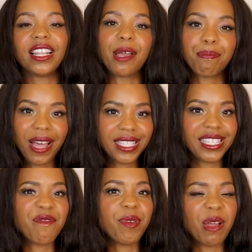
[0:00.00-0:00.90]
like
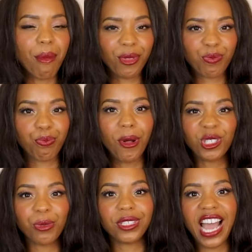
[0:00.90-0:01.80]
places I've been in
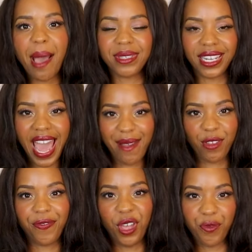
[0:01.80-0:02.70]
multiple times and kind
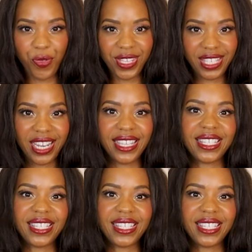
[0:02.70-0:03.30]
of a feel for the city.